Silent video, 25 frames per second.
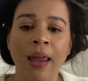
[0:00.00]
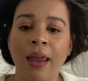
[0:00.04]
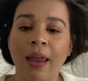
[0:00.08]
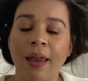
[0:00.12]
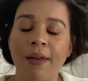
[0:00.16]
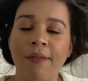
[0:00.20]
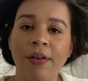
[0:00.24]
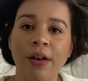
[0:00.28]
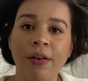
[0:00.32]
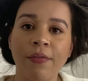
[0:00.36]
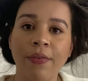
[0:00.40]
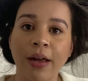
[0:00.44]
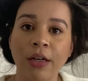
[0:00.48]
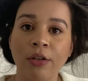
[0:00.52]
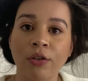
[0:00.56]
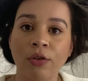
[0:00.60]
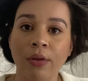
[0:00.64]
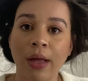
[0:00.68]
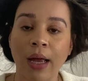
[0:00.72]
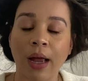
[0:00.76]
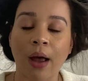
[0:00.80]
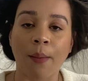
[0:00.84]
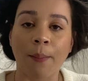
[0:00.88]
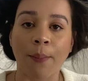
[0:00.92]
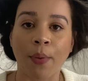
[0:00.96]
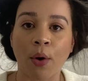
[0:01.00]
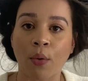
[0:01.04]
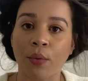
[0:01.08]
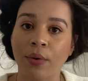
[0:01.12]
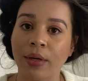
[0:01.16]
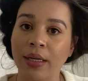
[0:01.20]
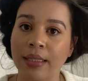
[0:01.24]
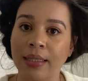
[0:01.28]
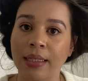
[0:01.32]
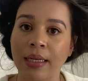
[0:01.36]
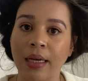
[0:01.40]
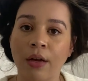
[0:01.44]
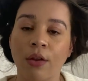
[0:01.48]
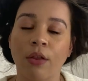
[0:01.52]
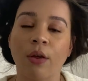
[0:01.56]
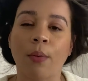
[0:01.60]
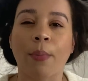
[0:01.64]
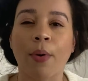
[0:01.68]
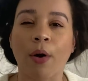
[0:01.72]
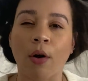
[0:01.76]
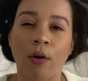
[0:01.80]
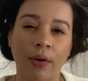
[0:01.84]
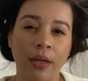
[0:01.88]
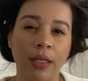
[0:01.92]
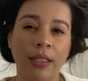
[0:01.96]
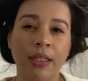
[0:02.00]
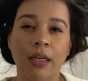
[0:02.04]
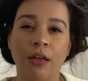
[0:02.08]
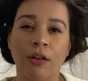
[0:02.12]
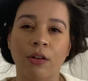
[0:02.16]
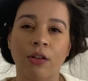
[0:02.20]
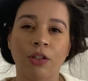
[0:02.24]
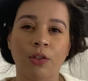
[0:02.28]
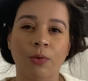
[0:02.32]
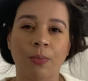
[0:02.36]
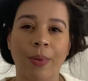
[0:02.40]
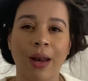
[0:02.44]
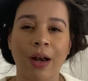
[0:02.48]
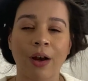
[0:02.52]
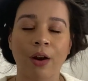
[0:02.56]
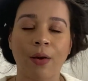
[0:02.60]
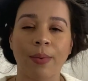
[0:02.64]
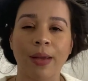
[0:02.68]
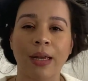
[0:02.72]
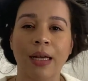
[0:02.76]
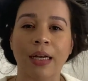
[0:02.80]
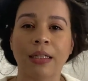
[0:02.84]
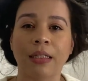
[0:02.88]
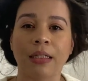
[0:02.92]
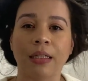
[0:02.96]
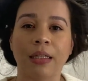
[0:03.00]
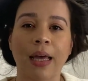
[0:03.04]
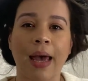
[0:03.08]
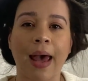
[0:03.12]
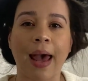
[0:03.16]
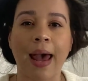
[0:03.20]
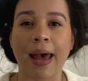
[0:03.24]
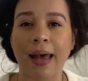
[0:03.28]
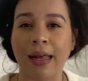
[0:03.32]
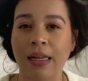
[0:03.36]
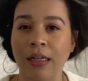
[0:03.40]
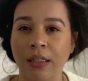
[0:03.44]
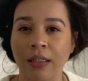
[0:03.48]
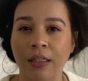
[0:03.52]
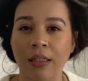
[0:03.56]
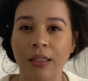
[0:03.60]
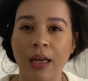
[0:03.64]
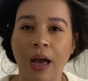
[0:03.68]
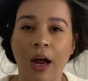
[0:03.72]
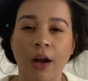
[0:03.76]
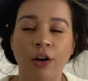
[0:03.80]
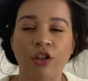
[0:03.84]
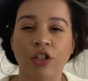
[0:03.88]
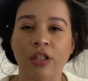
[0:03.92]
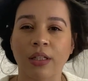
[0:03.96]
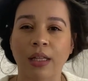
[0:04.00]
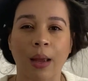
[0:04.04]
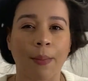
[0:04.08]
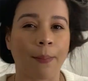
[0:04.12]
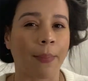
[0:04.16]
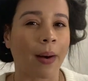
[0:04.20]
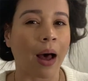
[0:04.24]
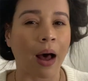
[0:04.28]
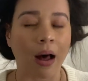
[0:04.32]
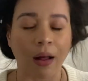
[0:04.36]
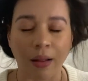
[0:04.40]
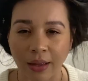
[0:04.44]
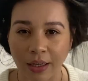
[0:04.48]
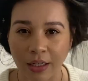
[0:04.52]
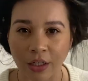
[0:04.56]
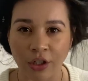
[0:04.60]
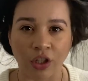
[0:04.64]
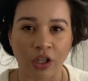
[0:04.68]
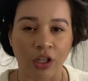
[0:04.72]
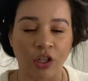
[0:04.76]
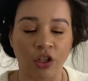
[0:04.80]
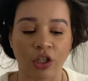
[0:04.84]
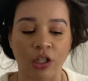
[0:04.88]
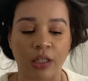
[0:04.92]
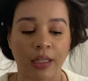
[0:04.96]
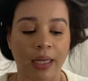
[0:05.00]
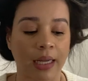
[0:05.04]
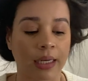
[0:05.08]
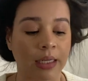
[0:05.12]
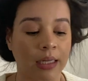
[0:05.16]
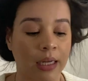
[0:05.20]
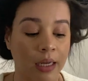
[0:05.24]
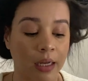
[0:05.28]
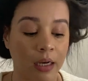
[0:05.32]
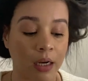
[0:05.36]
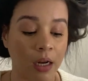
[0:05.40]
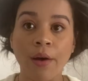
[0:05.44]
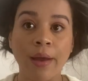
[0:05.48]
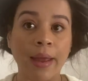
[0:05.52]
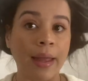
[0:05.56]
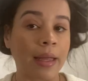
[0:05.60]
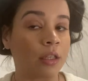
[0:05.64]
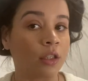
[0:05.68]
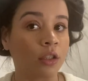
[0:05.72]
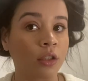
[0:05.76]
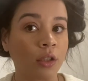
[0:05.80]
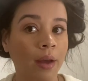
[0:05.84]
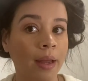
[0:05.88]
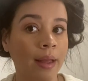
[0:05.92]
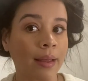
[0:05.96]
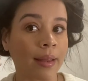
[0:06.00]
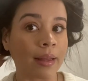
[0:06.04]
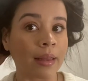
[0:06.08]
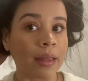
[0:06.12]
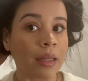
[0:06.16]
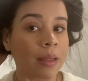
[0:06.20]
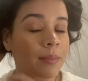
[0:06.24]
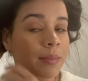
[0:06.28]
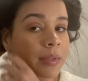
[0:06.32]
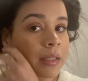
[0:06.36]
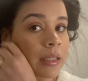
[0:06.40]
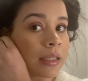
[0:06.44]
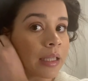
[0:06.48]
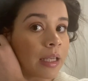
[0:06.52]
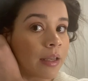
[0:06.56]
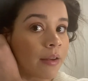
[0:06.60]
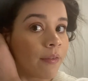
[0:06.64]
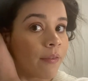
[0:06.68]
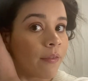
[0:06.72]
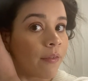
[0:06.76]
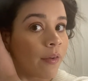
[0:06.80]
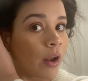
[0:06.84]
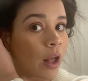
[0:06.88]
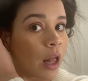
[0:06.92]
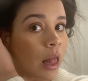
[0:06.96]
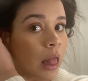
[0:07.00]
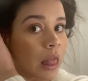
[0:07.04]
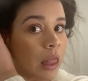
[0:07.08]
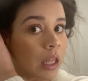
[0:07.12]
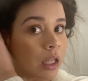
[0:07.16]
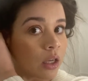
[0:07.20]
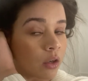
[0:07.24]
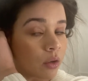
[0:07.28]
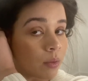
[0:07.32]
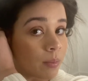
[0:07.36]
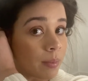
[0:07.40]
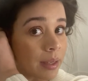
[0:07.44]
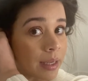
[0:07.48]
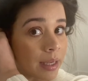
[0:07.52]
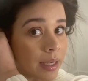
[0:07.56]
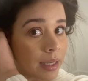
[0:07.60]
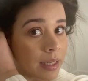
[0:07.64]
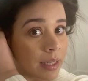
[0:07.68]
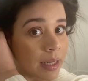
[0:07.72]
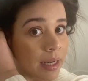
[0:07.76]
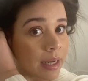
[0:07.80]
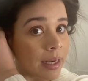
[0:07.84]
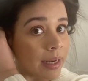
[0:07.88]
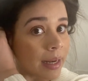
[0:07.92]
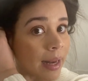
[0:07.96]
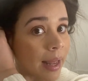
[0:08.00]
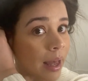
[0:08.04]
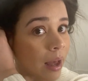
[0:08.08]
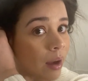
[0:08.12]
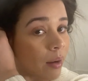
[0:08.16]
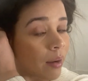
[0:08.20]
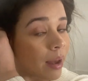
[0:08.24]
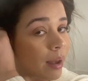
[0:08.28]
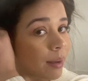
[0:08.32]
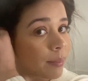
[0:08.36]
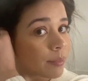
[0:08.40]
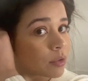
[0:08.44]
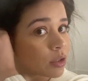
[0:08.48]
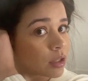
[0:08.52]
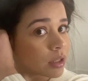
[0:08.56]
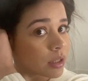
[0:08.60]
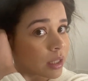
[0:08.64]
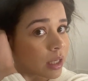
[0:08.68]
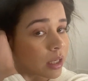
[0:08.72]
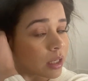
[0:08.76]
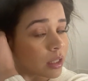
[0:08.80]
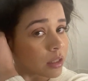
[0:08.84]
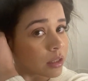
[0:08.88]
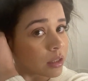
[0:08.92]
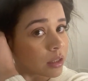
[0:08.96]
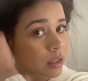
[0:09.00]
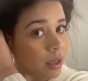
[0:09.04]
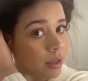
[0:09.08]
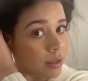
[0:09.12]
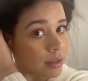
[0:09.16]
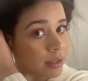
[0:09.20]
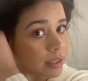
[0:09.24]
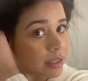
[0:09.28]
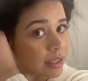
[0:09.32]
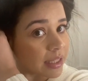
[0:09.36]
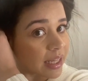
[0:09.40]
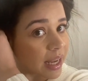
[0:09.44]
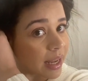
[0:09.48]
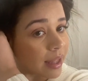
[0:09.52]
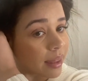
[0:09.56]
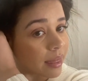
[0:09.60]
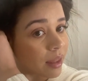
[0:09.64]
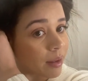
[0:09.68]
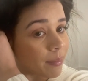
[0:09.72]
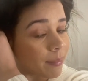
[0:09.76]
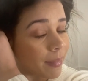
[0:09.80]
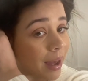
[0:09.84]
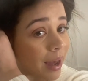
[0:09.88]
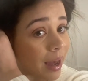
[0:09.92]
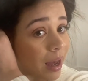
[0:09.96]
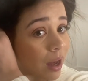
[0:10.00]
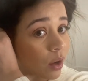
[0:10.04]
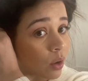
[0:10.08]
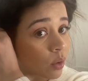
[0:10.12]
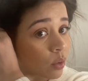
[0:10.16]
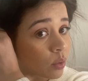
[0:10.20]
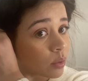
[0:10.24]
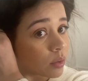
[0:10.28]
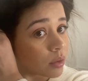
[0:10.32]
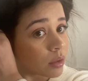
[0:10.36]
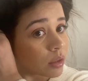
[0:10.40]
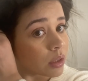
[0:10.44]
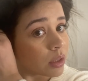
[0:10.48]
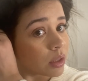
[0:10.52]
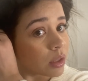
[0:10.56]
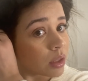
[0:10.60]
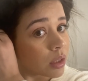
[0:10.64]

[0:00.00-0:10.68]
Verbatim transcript: Even if I do like a ponytail, the ponytail looks better because the ends are just like polished and just like done. Okay, so I let them sit for a little bit and now I'm just gonna start to take them out.